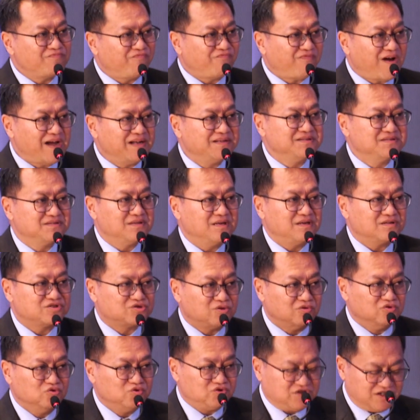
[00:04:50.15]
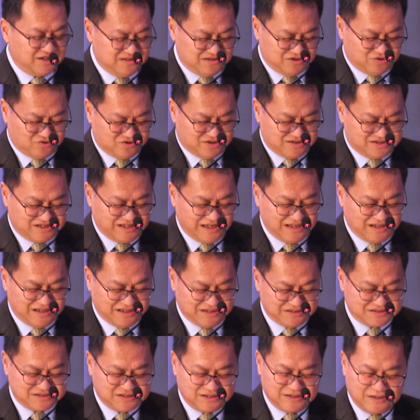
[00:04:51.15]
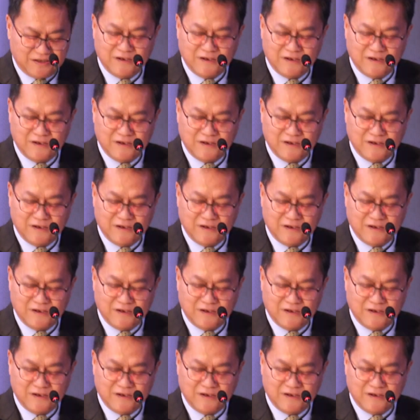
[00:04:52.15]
find solution to the challenge.